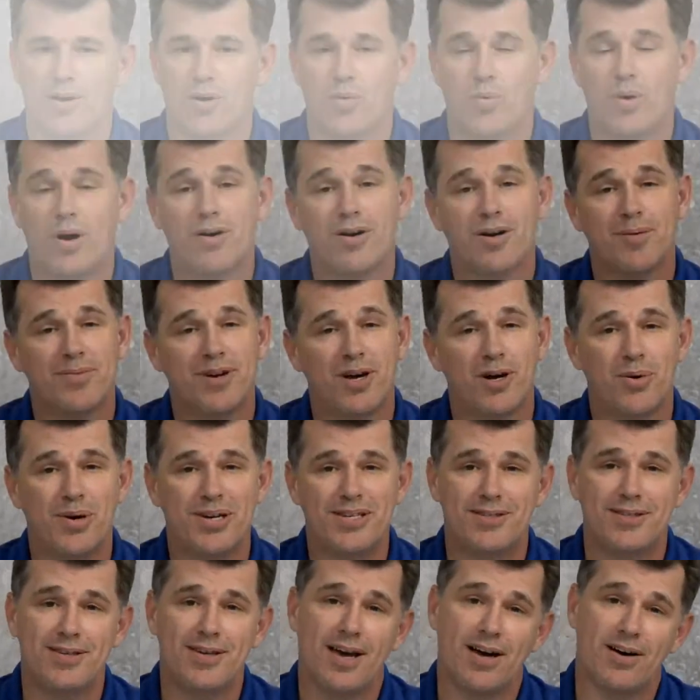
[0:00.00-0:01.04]
Welcome to
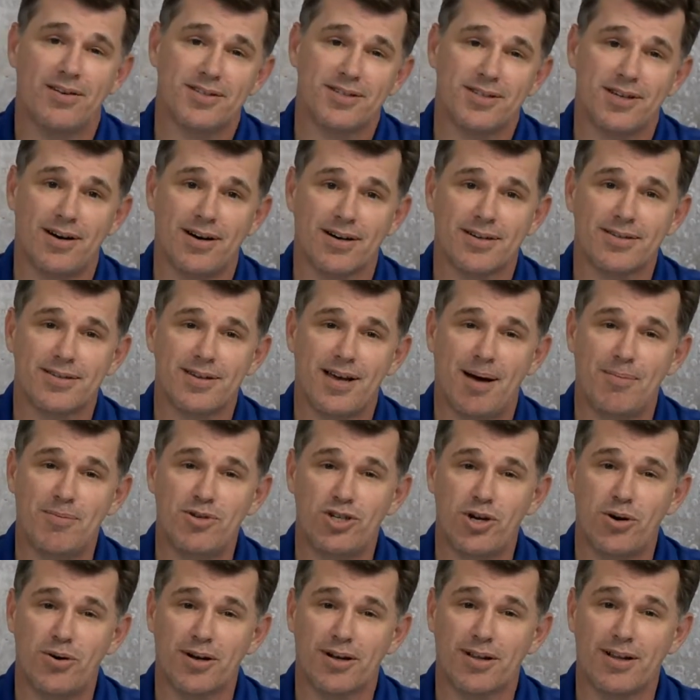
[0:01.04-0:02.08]
OAC Health Talks. I'm
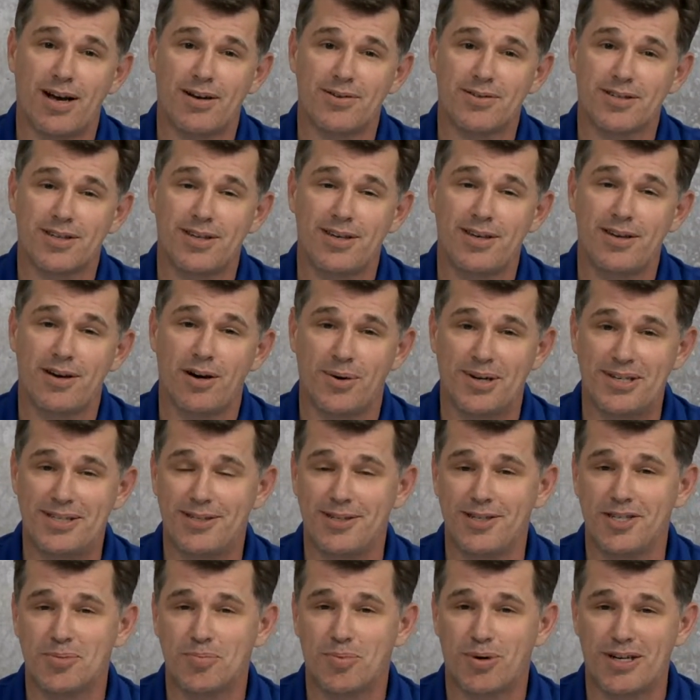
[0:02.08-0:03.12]
Joe Naglowski,
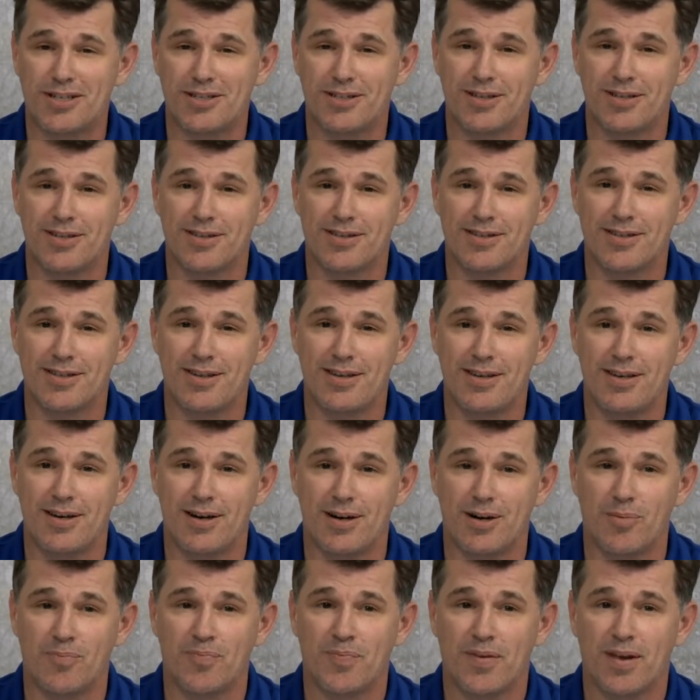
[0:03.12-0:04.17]
OAC's President and CEO,